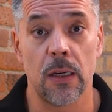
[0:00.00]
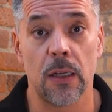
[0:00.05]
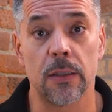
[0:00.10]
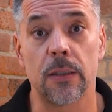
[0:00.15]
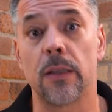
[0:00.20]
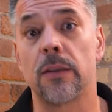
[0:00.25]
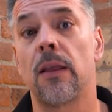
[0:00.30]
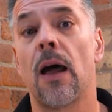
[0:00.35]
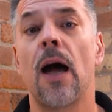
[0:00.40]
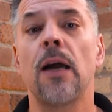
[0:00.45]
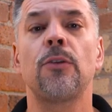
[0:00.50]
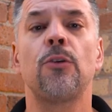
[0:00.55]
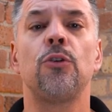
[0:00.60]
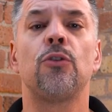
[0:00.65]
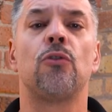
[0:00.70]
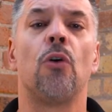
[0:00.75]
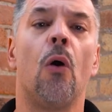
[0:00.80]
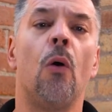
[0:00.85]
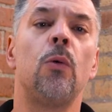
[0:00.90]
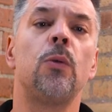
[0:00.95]
The doctor
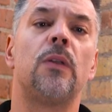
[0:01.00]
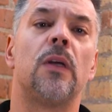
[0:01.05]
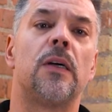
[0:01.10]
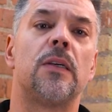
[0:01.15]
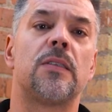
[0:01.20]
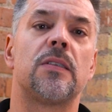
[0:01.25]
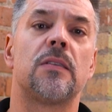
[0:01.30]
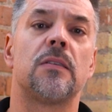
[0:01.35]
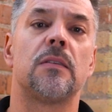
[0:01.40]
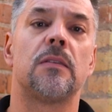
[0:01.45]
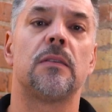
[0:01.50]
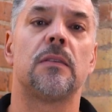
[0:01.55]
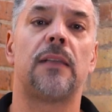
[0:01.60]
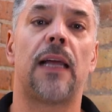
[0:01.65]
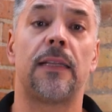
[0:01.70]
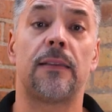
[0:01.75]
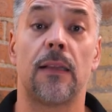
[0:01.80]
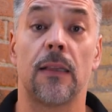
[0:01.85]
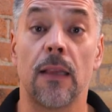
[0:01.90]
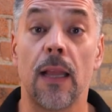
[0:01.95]
told us
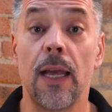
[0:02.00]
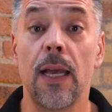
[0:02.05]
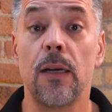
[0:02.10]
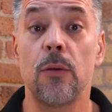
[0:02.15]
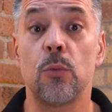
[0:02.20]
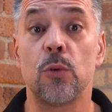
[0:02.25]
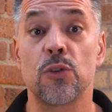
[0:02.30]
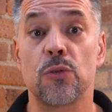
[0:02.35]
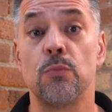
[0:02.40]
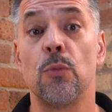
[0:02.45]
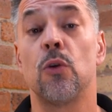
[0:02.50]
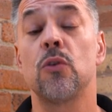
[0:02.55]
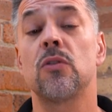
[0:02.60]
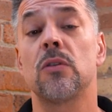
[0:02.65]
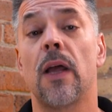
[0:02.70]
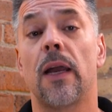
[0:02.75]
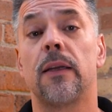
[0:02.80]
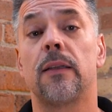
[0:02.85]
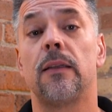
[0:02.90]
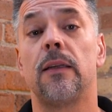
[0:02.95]
that the lead was most
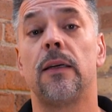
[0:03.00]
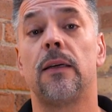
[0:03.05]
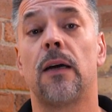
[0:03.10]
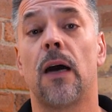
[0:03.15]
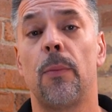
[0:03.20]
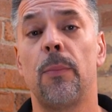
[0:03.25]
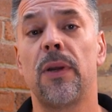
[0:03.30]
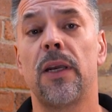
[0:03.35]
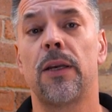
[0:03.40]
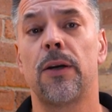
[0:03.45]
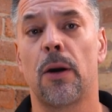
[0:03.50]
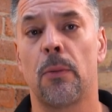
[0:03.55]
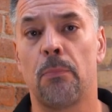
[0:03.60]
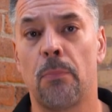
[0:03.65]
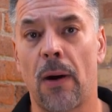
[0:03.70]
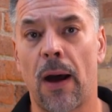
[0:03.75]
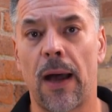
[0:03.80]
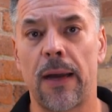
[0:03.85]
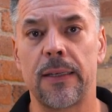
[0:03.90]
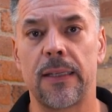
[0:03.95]
likely coming in our
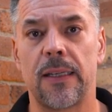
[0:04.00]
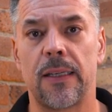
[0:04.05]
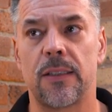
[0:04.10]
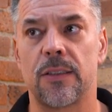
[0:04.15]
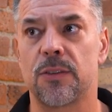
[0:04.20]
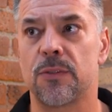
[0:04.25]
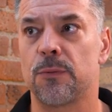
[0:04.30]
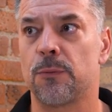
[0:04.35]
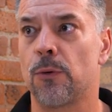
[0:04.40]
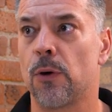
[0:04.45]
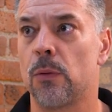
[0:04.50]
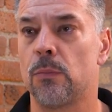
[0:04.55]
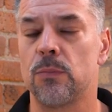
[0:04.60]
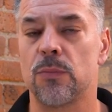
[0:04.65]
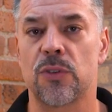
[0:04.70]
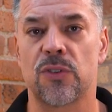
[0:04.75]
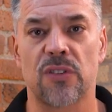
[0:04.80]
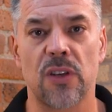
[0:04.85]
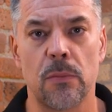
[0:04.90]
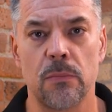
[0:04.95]
bodies from
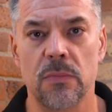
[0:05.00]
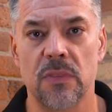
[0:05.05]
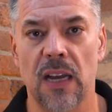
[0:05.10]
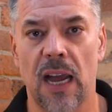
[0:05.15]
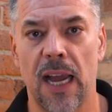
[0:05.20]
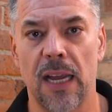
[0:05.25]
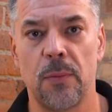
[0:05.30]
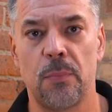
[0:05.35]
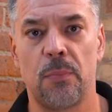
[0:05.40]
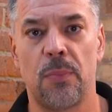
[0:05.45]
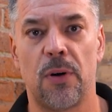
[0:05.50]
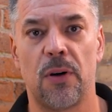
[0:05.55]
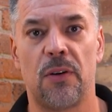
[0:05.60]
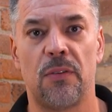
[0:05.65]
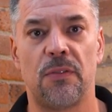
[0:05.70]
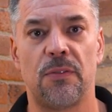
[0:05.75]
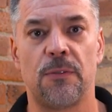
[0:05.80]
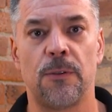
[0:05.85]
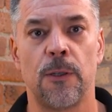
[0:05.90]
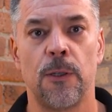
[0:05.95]
some type
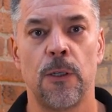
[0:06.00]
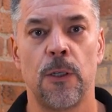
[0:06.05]
of